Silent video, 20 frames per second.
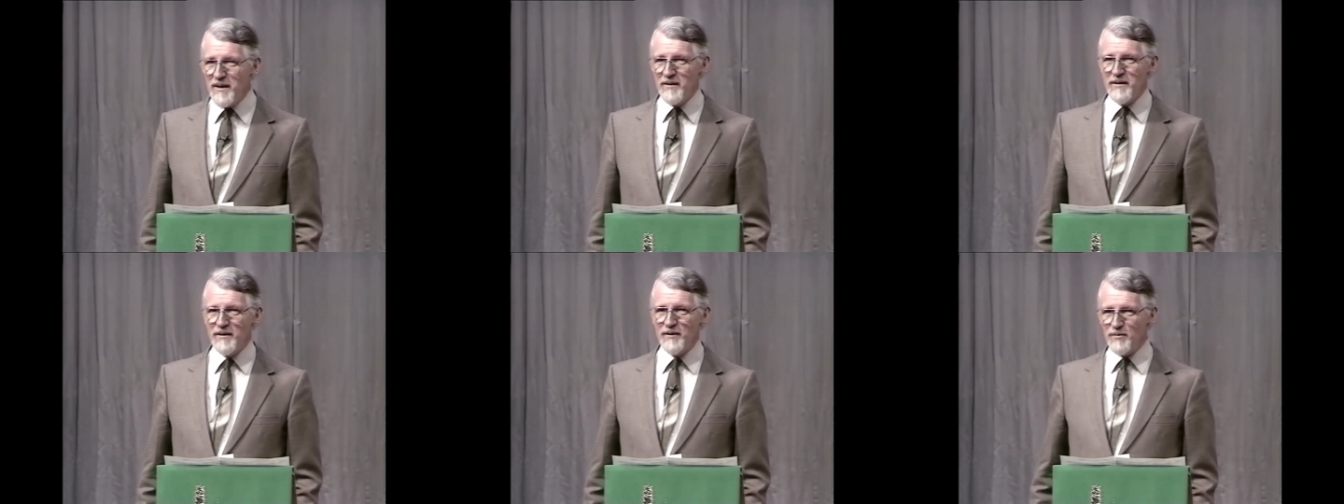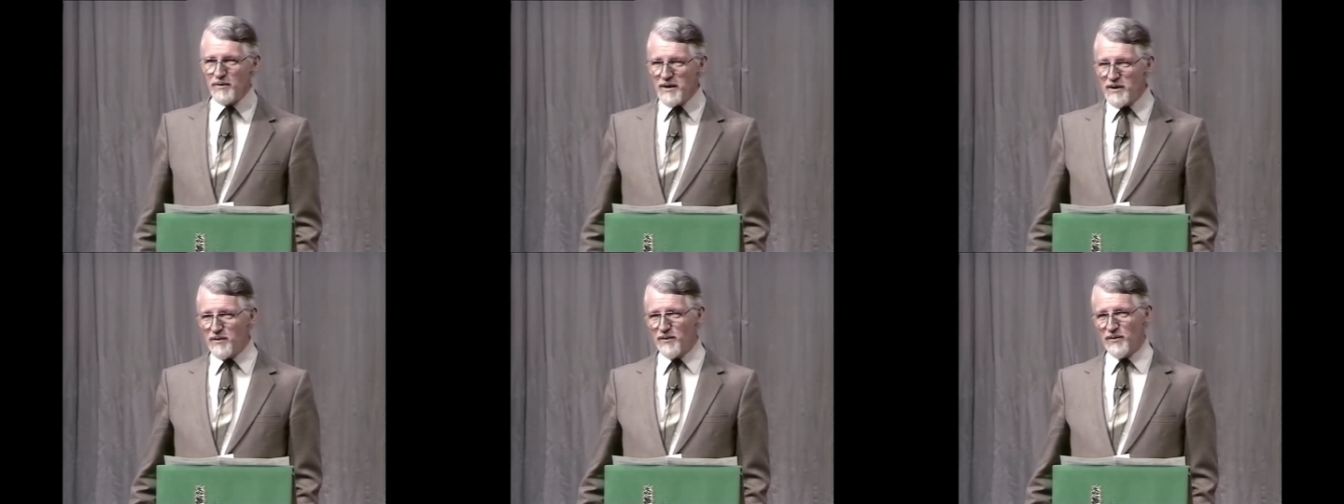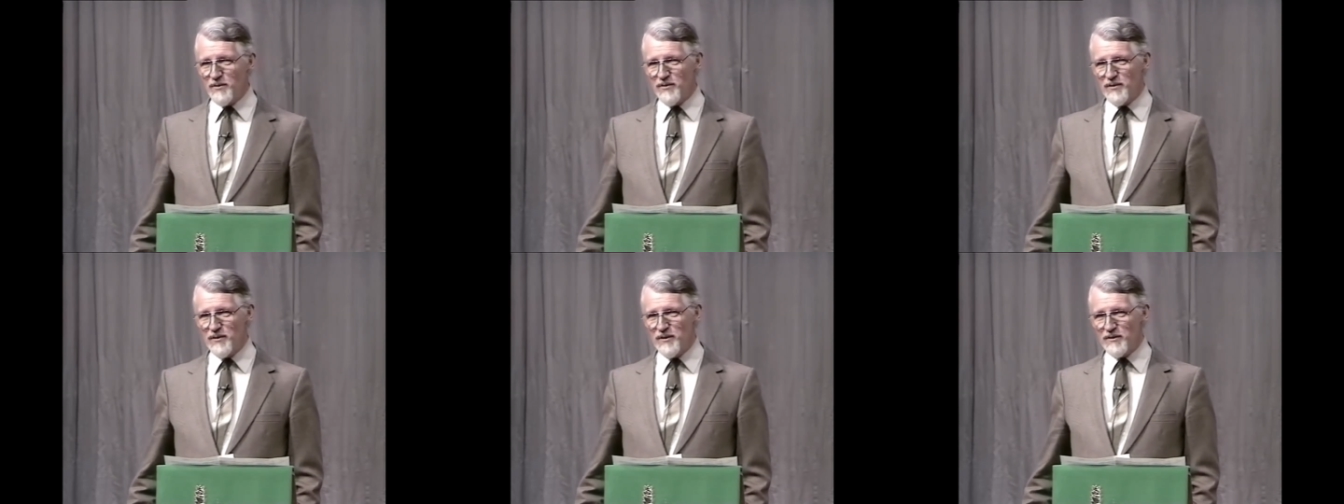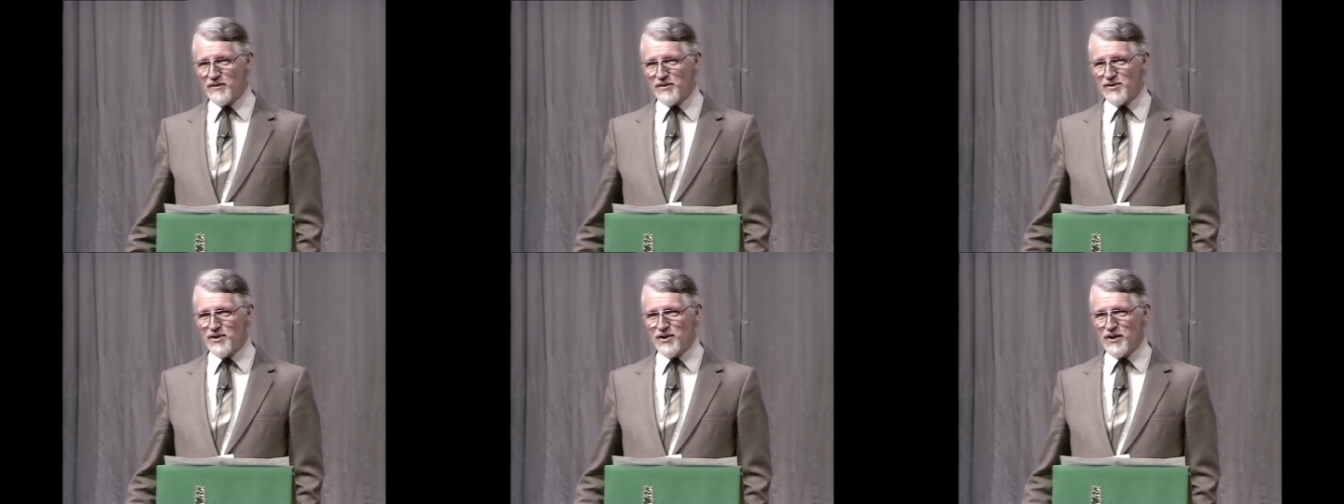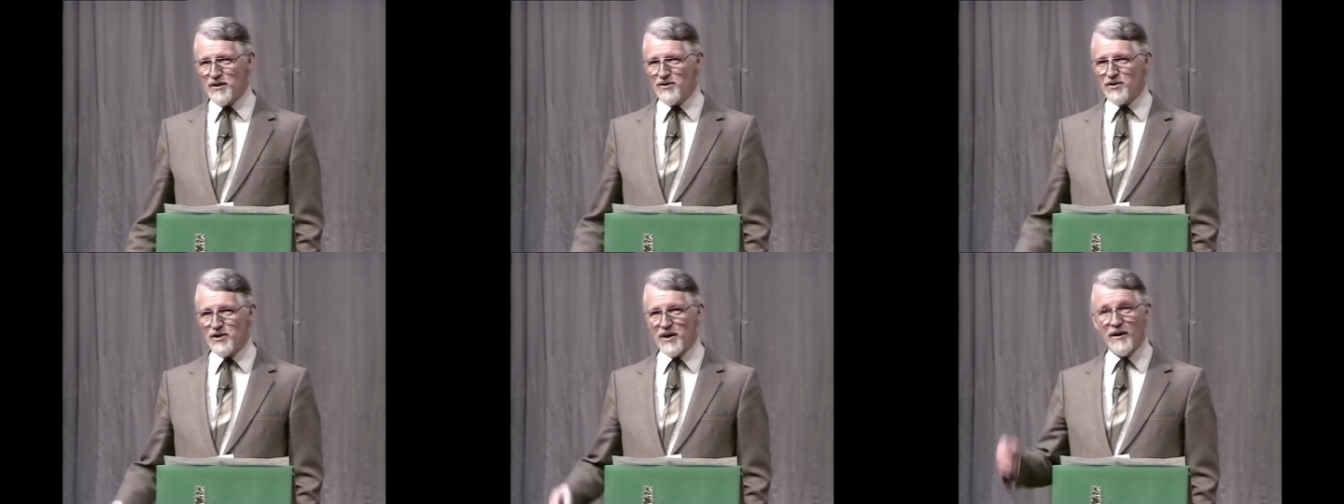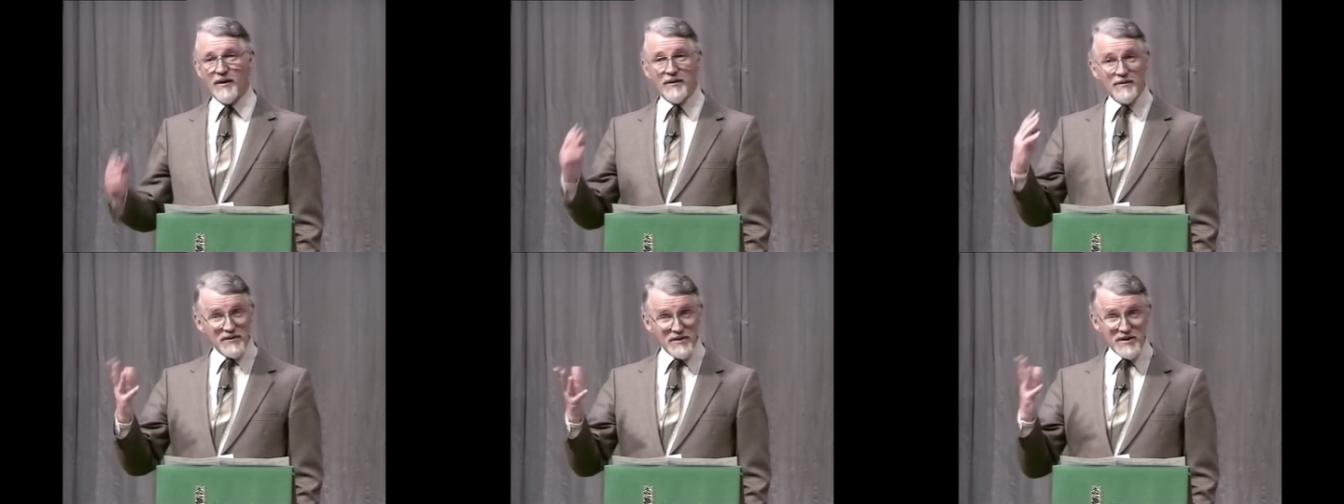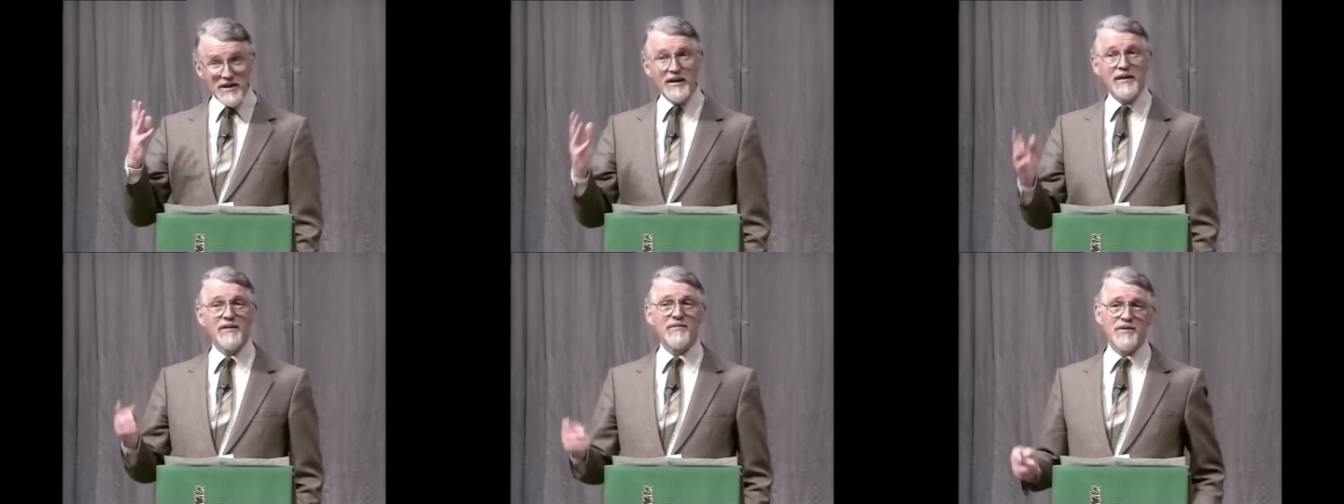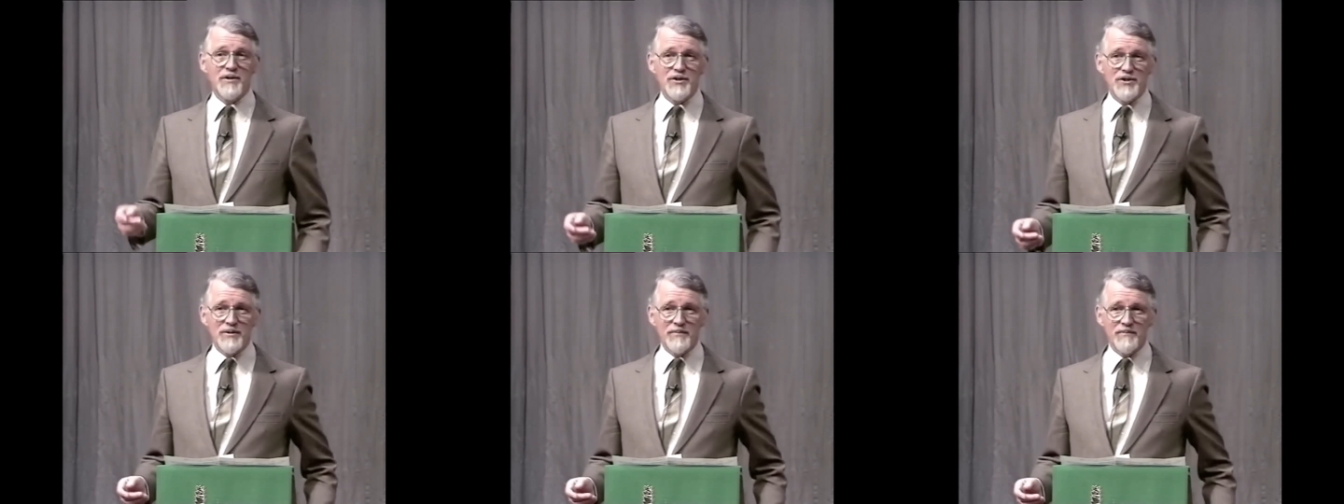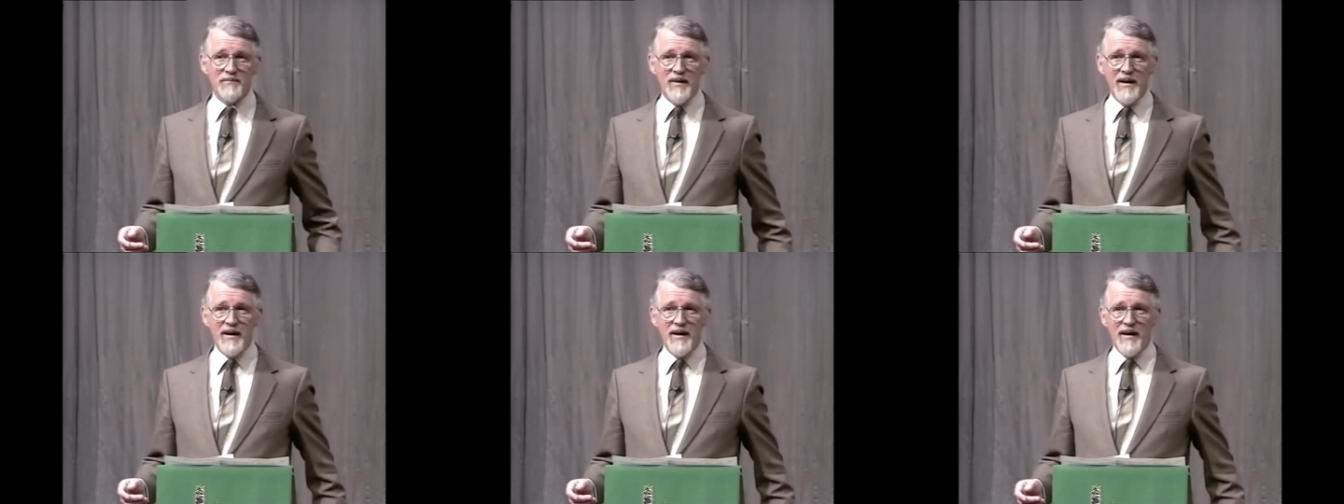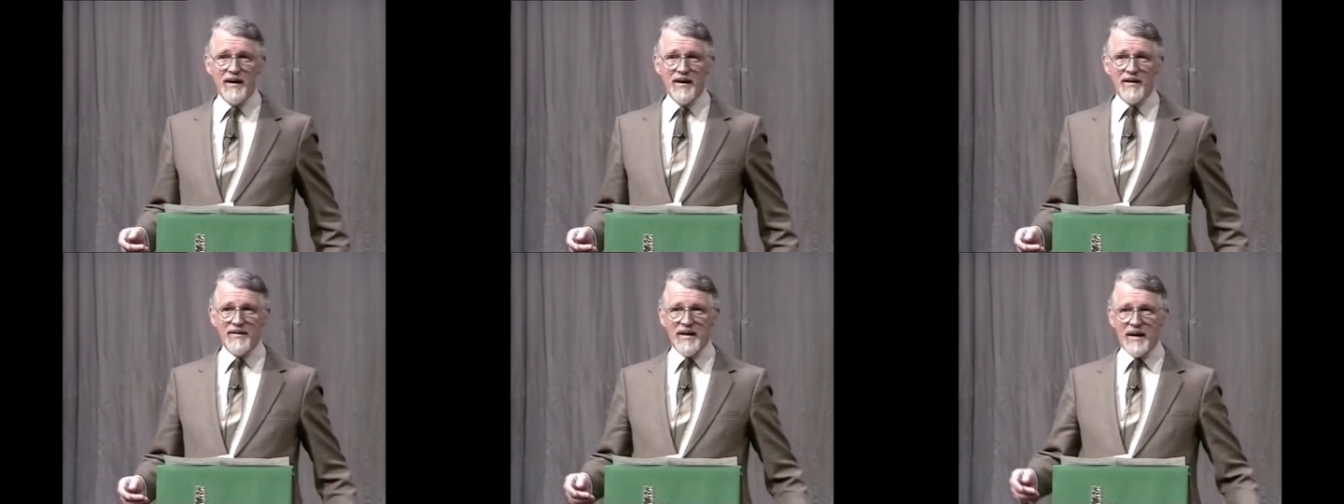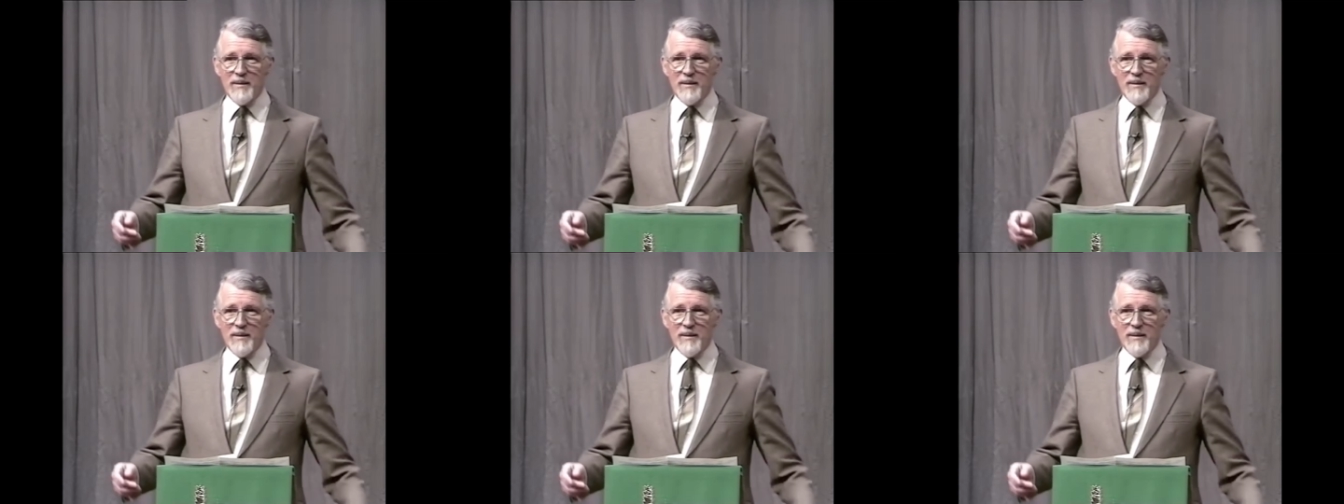in a Greek Orthodox church on television.